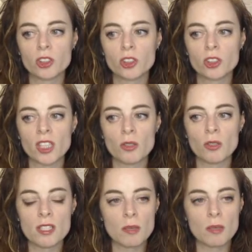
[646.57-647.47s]
just so that
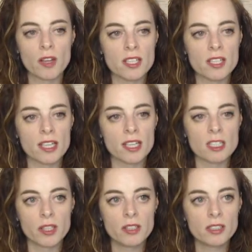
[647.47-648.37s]
you can see where that
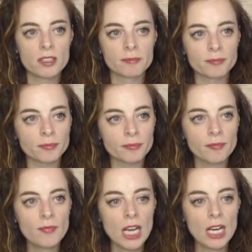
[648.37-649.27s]
text appears.
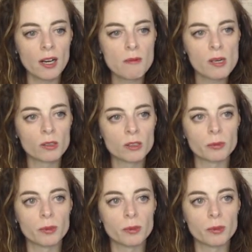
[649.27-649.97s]
Now I'm going to